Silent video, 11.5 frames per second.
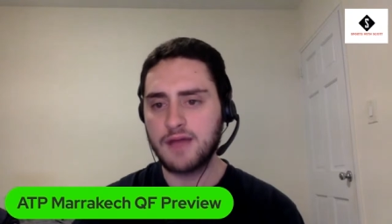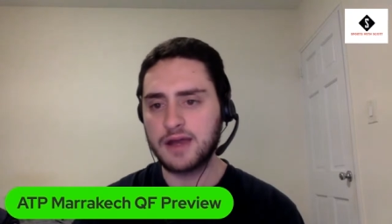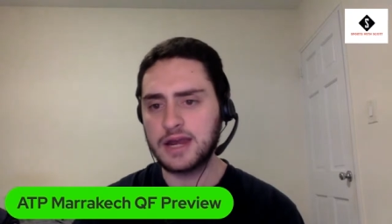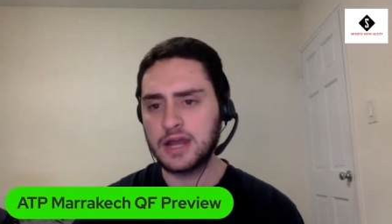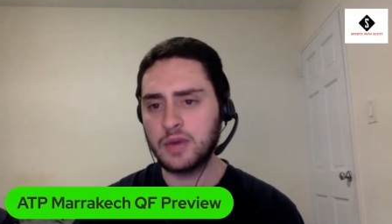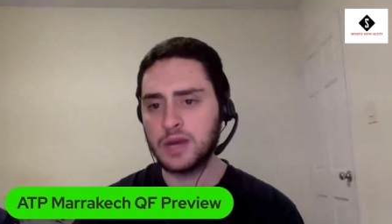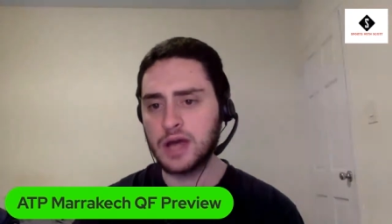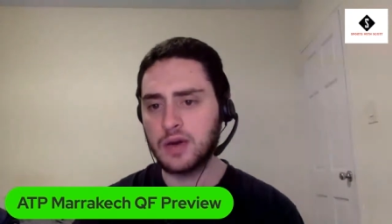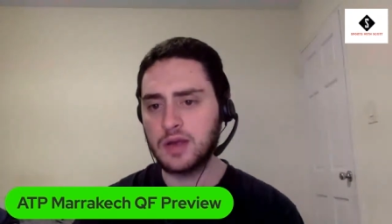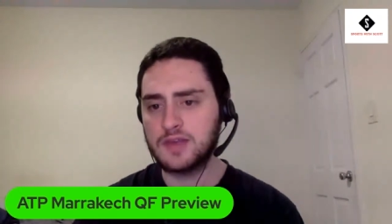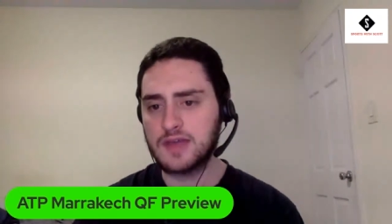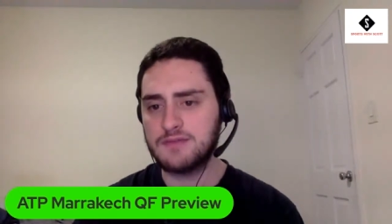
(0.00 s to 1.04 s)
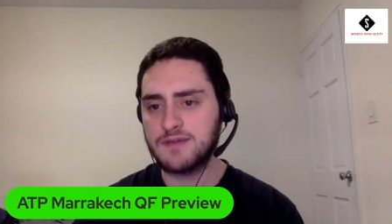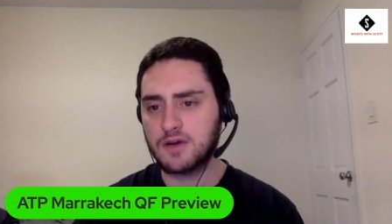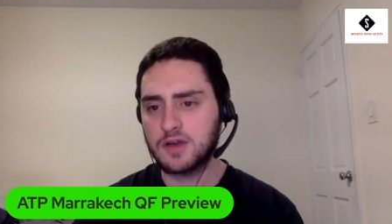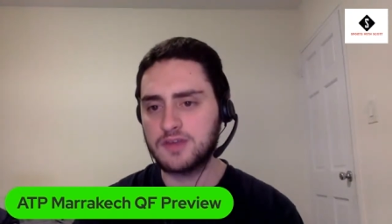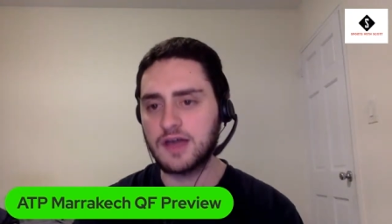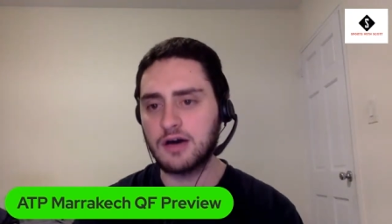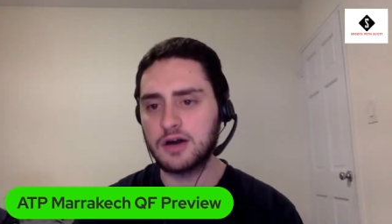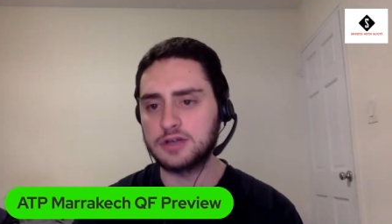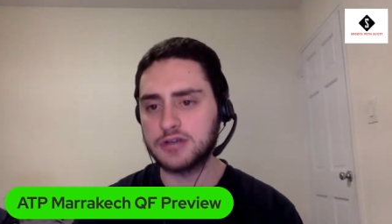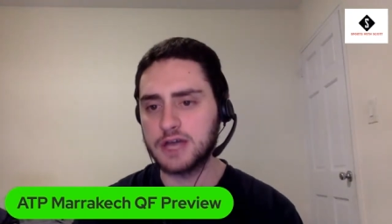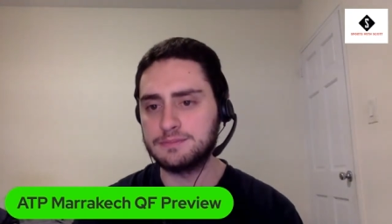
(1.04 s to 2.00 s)
Fognini, we know, is a very
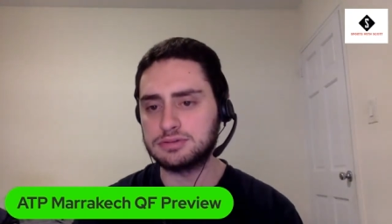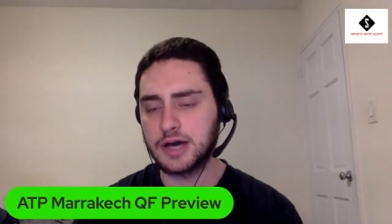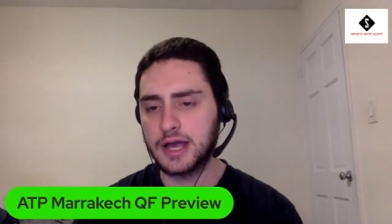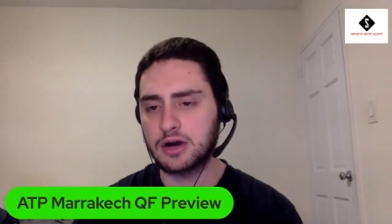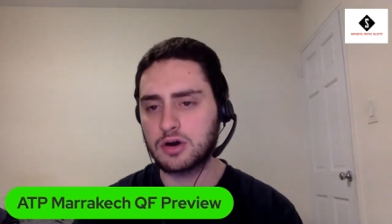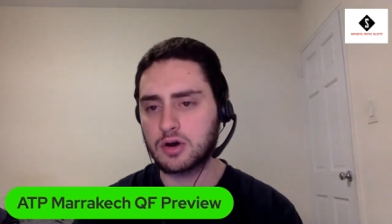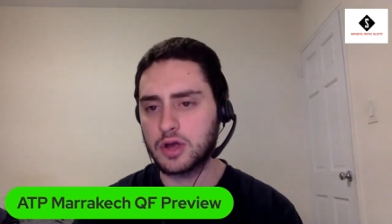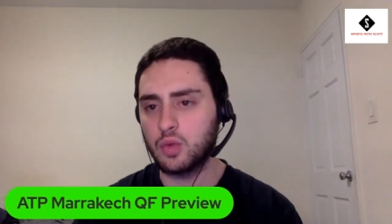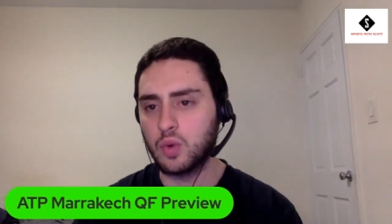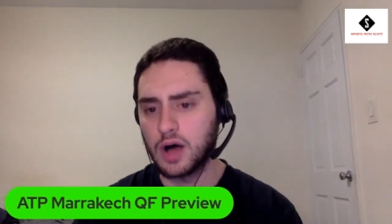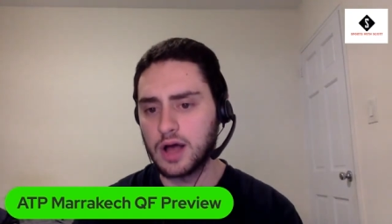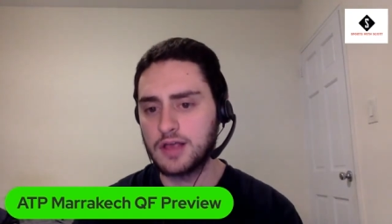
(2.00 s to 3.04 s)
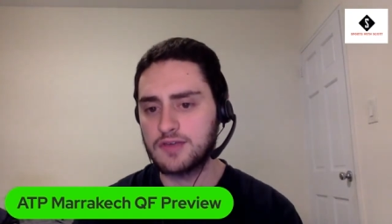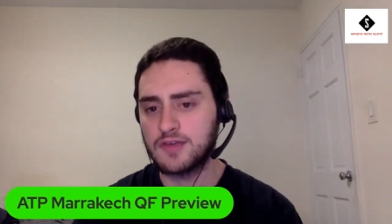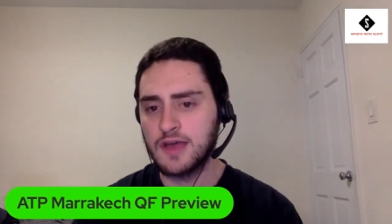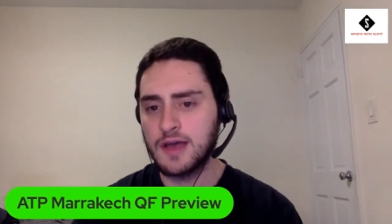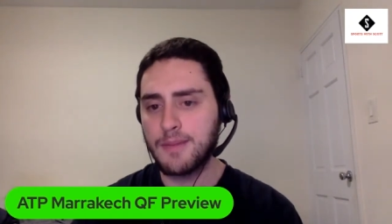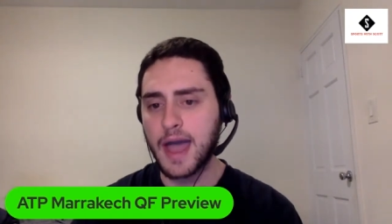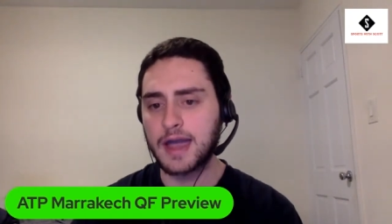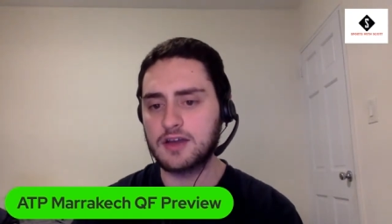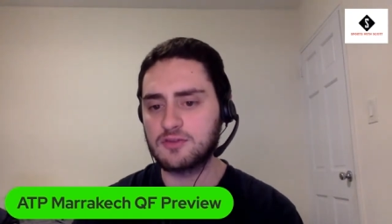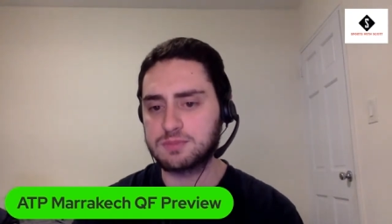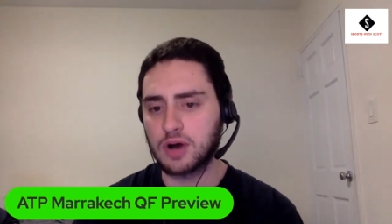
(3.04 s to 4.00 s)
solid clay player, or he was
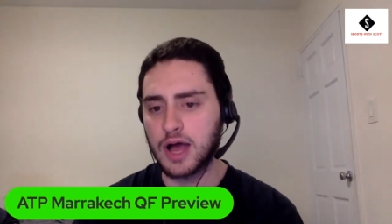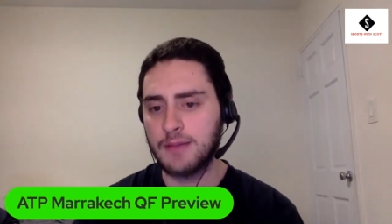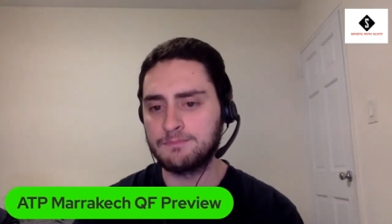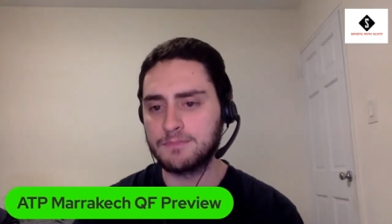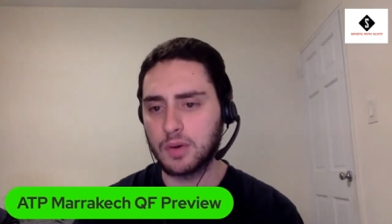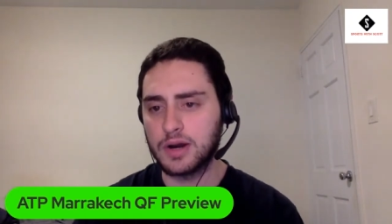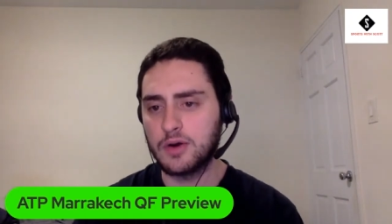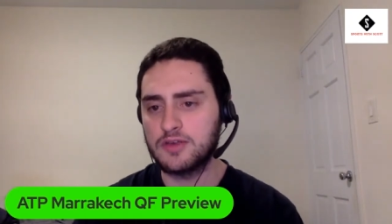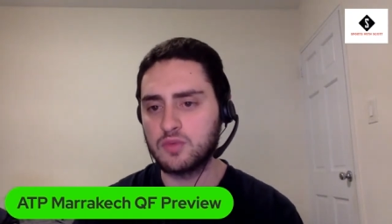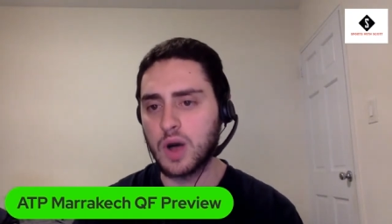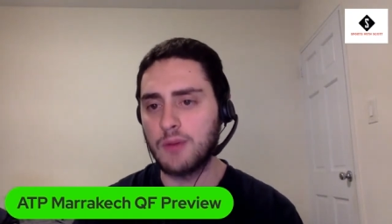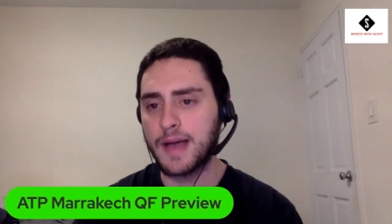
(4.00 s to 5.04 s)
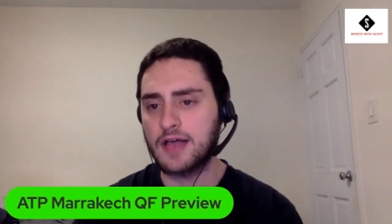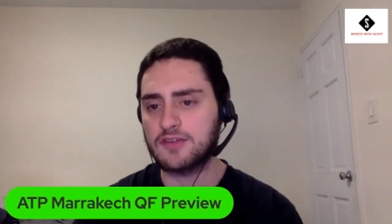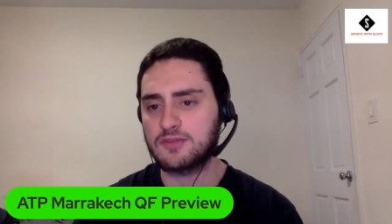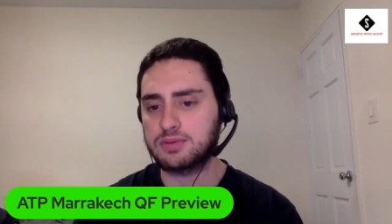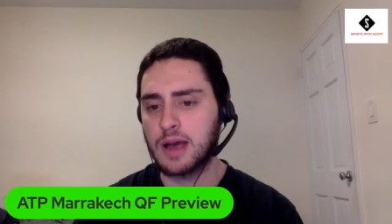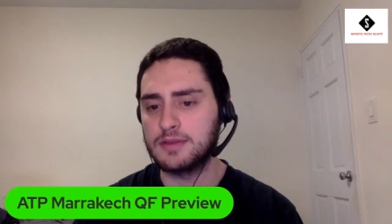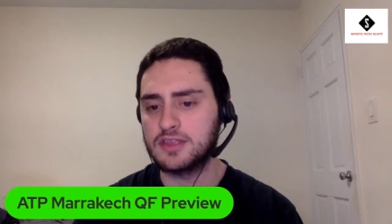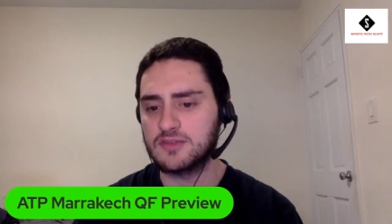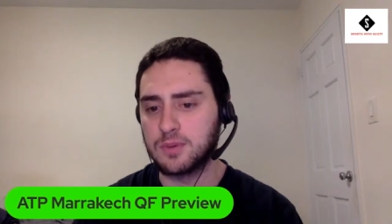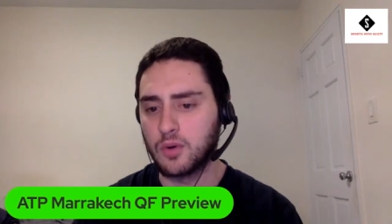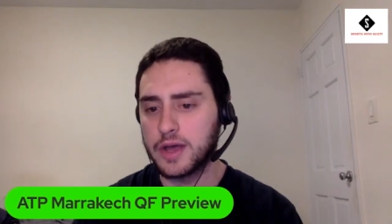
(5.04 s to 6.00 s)
back in his prime, but we know he's well past his prime at
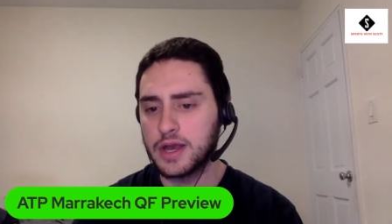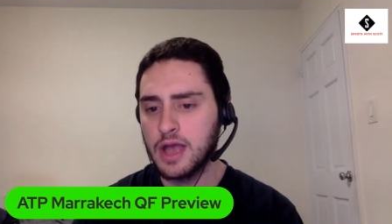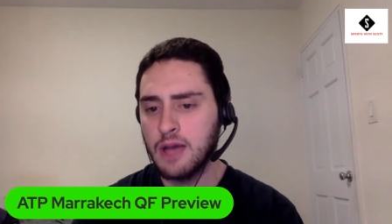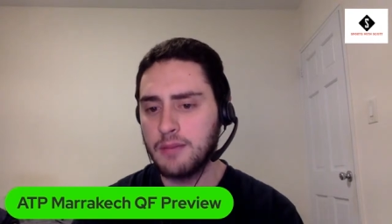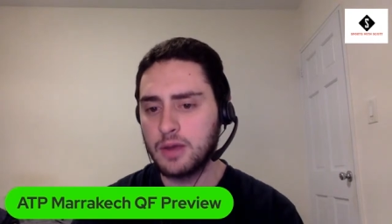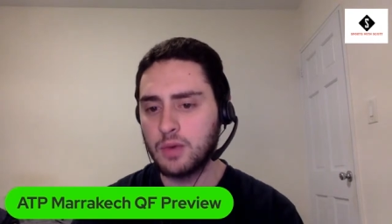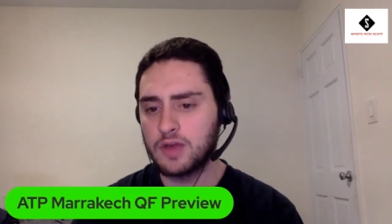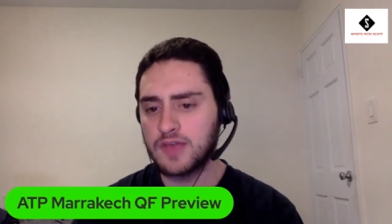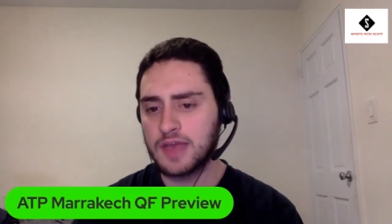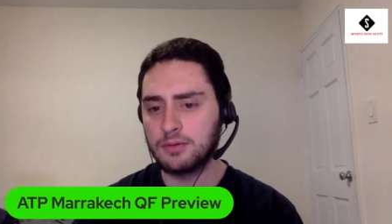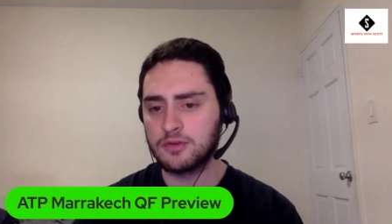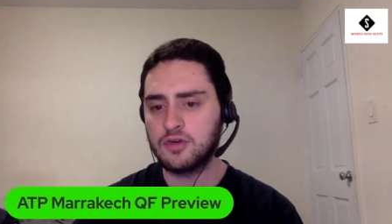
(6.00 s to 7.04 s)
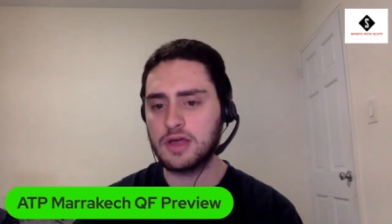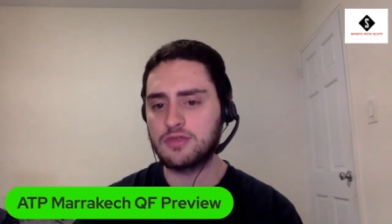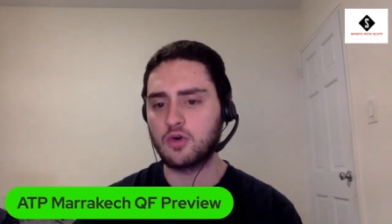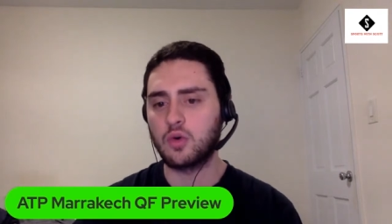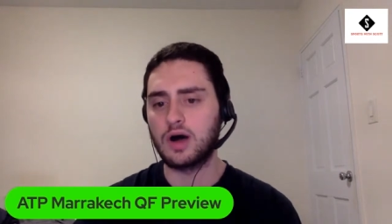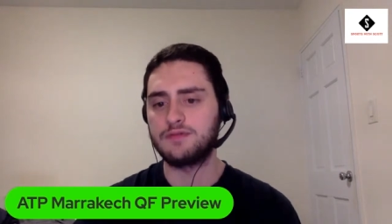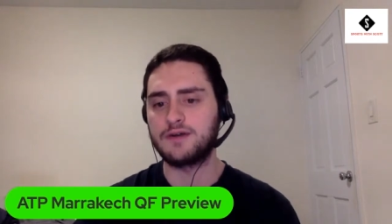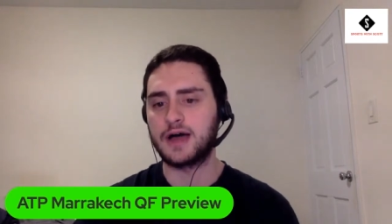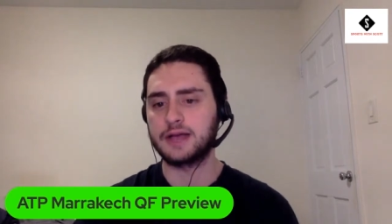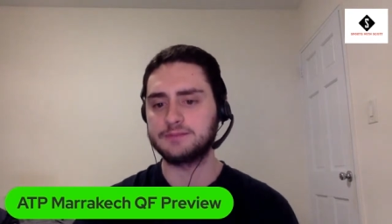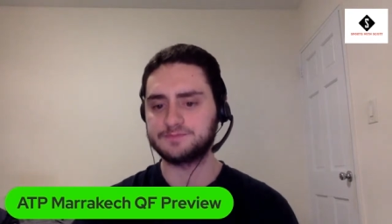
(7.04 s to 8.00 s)
this point. But he was able to get through
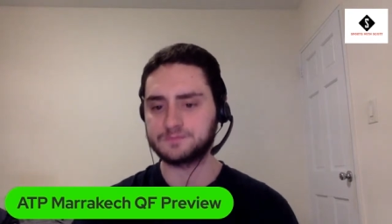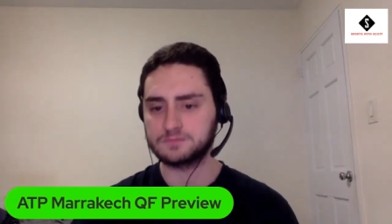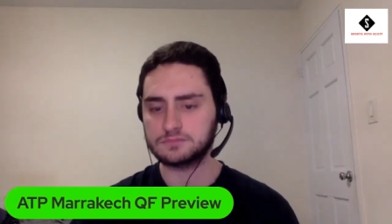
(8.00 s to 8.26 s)
qualifying,